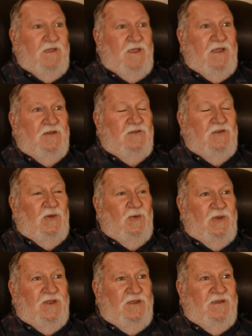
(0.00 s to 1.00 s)
And so
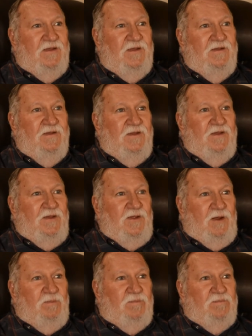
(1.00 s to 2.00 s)
we
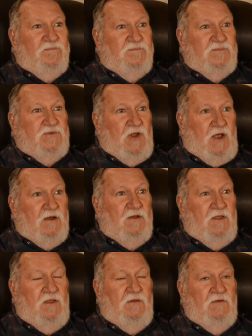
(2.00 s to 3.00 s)
talked
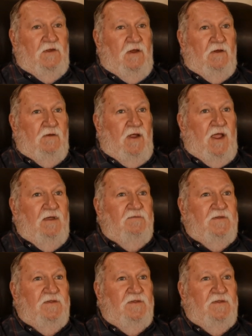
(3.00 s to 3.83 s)
to Hughes Aircraft,